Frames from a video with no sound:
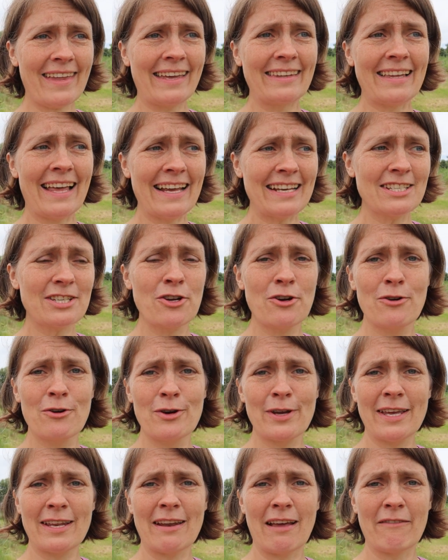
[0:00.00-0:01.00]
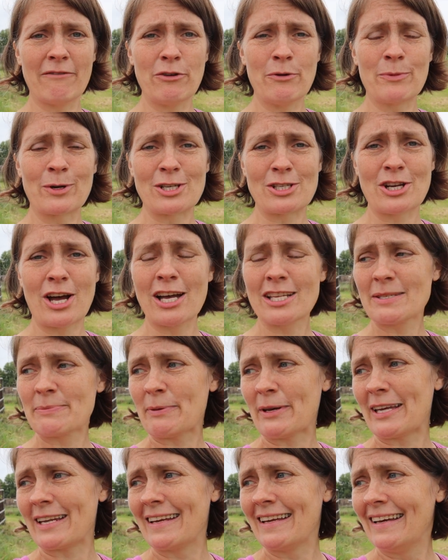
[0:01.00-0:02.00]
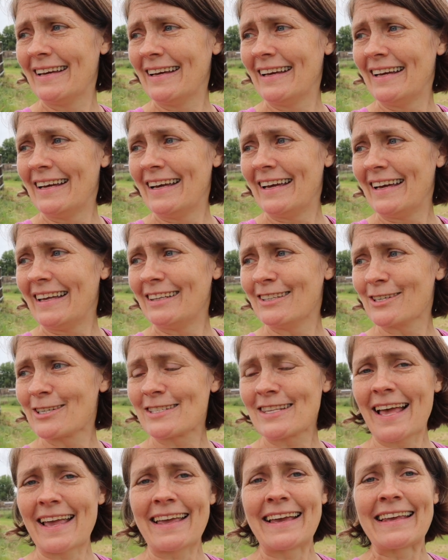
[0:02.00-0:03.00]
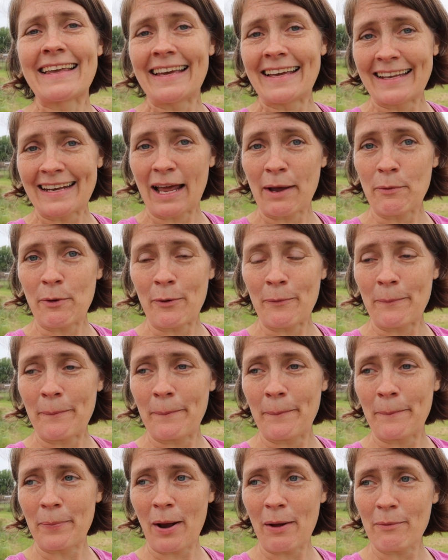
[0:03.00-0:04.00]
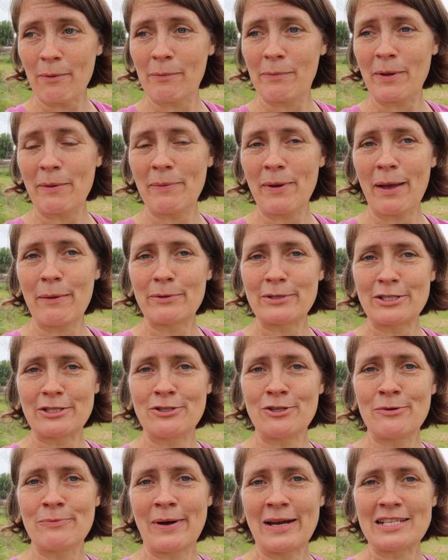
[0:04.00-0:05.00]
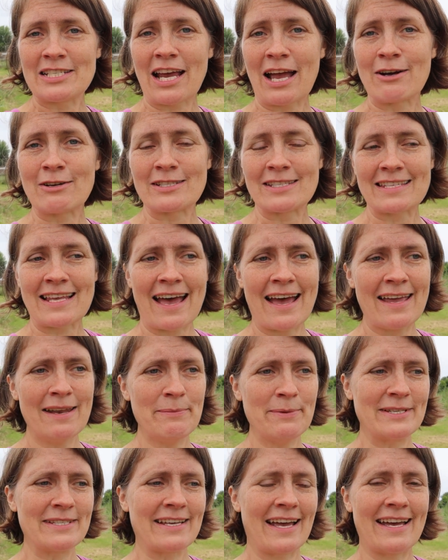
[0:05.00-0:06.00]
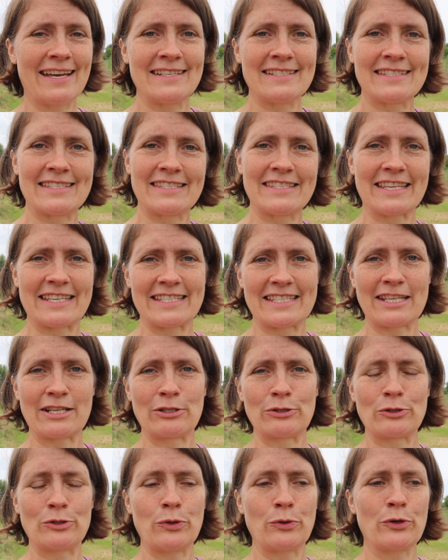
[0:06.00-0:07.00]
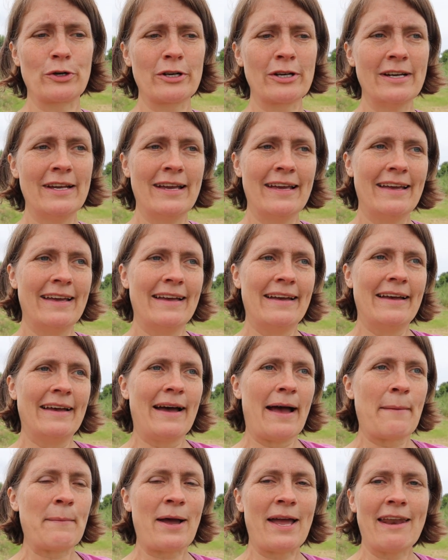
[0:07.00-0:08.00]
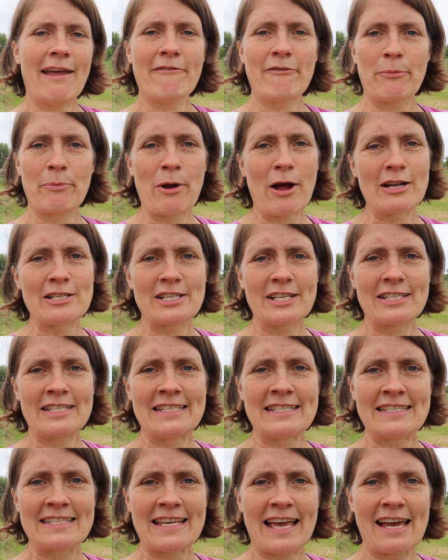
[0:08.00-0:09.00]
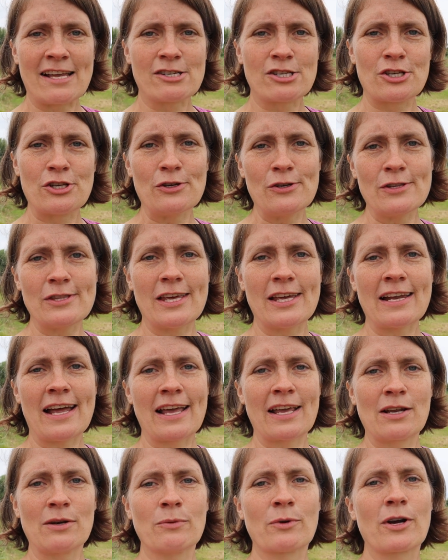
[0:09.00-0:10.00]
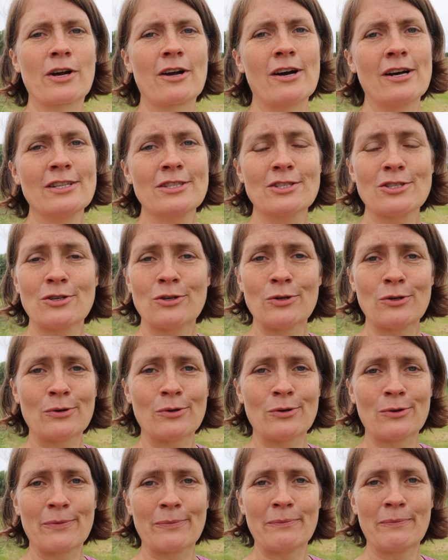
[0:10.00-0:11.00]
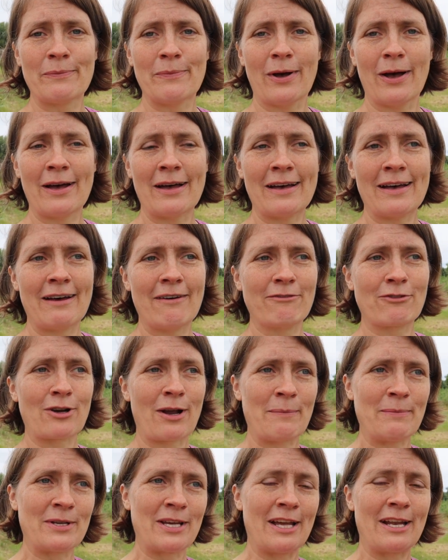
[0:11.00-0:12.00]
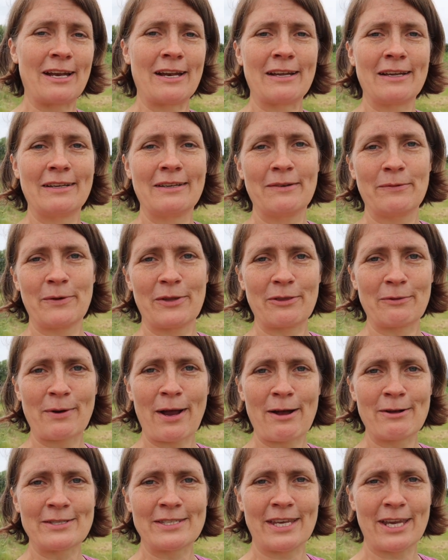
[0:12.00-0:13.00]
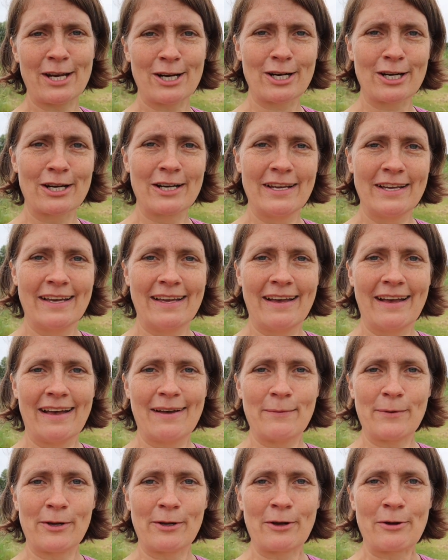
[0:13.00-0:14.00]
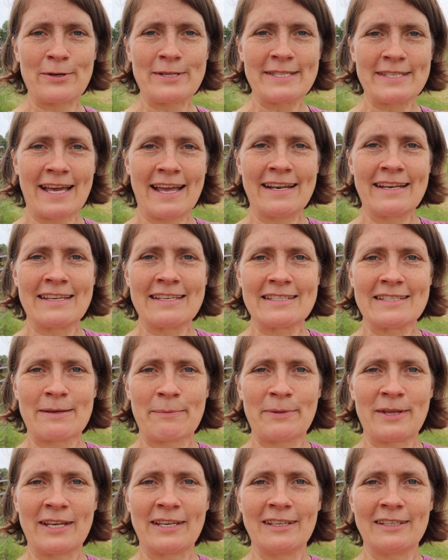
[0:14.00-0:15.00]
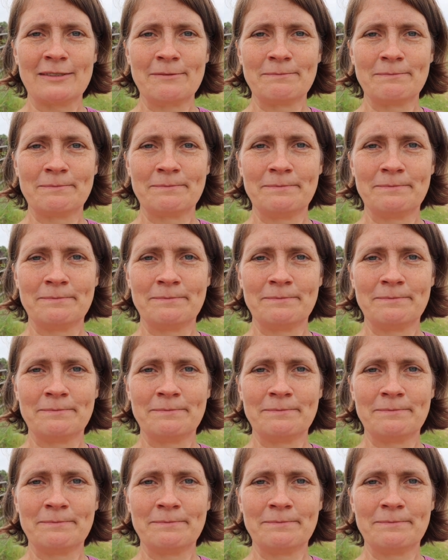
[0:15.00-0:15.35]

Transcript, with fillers: I'd like to go get a few more shots, but it looks like again I won't probably be able to do much outside besides this little tour. I might have a project inside or two that I can work on, so uh, after I'm done with the rounds here, we'll go inside and get something done.